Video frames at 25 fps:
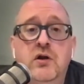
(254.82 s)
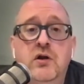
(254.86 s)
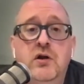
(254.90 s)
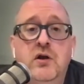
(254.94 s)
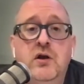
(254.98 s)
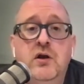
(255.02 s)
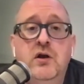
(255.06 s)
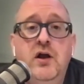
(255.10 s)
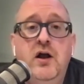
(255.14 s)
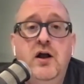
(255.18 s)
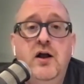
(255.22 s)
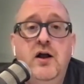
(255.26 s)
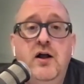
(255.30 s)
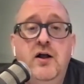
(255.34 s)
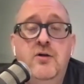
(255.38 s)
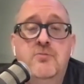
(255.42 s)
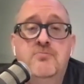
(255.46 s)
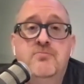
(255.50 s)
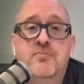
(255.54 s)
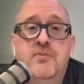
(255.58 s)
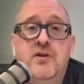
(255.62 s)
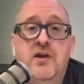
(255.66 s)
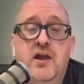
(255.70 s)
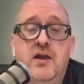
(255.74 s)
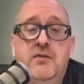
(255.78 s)

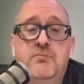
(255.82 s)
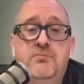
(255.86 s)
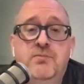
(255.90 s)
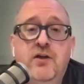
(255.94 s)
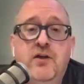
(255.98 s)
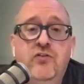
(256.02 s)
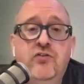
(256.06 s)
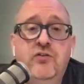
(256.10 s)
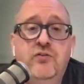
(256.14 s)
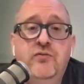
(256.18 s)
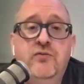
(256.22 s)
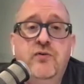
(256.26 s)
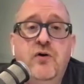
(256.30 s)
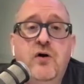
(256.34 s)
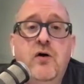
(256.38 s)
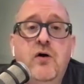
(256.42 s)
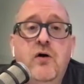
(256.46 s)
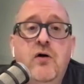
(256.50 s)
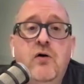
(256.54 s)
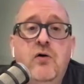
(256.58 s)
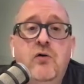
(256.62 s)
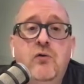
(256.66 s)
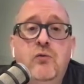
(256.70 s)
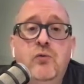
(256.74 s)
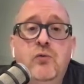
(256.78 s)
And best of
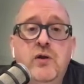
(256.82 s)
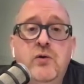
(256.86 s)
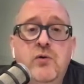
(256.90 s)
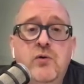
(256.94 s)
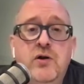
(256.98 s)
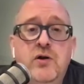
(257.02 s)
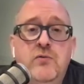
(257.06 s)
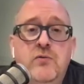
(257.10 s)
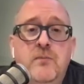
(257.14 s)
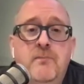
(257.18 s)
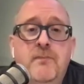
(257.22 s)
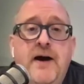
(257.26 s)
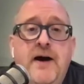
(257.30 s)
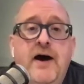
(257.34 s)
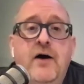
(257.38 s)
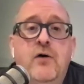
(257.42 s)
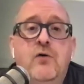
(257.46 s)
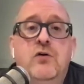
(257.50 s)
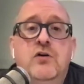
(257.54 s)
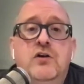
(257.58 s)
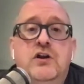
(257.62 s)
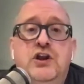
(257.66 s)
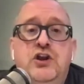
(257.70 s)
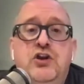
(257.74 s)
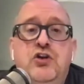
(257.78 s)
all, we want to
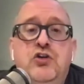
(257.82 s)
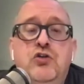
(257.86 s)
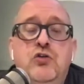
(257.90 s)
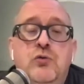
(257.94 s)
empower you.